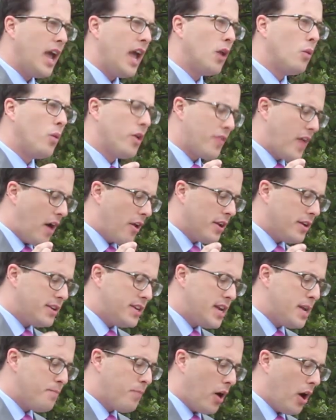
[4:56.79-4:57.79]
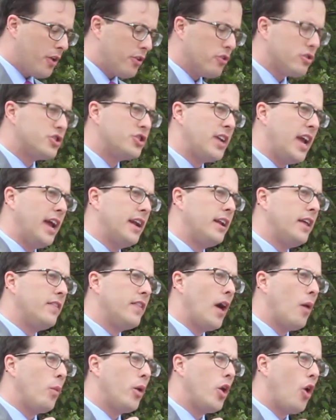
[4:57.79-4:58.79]
and without a deep
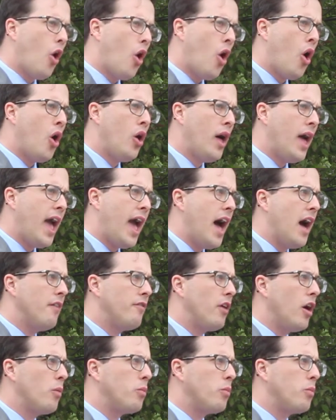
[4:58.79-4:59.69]
understanding that we all have